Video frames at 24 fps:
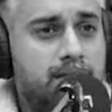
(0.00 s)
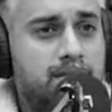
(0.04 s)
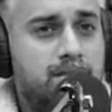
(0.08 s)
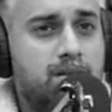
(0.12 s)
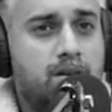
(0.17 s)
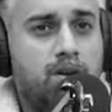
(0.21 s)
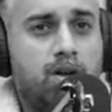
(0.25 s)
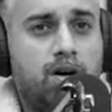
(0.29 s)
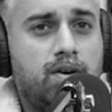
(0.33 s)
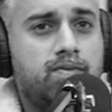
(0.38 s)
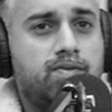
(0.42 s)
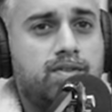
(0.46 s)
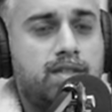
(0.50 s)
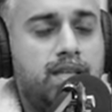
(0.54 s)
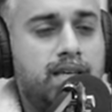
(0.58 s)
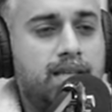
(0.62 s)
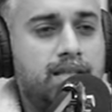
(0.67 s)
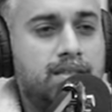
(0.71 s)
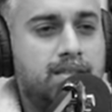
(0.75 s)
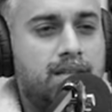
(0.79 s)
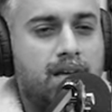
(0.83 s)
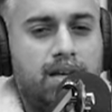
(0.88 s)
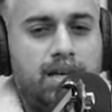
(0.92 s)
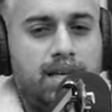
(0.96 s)
there's a lot of
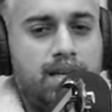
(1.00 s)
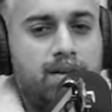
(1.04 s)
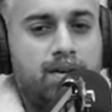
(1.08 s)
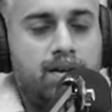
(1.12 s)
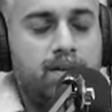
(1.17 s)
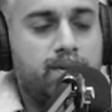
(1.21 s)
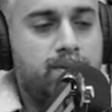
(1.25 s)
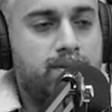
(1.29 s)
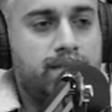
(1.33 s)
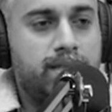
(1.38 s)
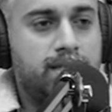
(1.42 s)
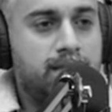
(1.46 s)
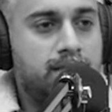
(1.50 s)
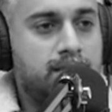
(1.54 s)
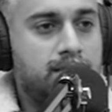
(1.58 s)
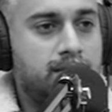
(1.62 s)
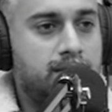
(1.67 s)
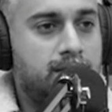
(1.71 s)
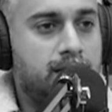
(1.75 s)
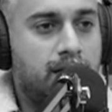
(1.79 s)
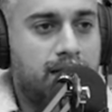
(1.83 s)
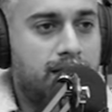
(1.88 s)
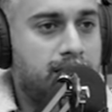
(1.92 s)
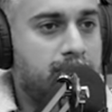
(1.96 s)
things, that little
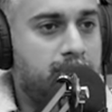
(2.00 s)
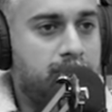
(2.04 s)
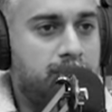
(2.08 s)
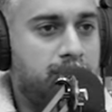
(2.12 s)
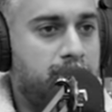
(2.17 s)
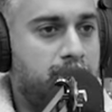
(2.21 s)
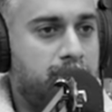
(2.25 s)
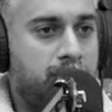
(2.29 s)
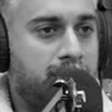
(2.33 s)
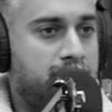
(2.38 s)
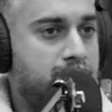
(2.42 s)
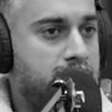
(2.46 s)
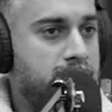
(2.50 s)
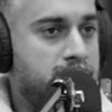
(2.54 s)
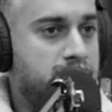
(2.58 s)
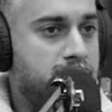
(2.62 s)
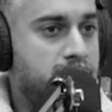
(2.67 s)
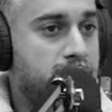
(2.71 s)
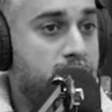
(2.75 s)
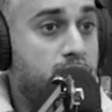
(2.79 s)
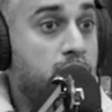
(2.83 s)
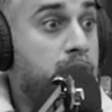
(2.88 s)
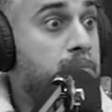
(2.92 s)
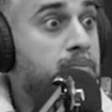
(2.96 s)
things that can
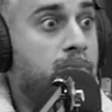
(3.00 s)
matter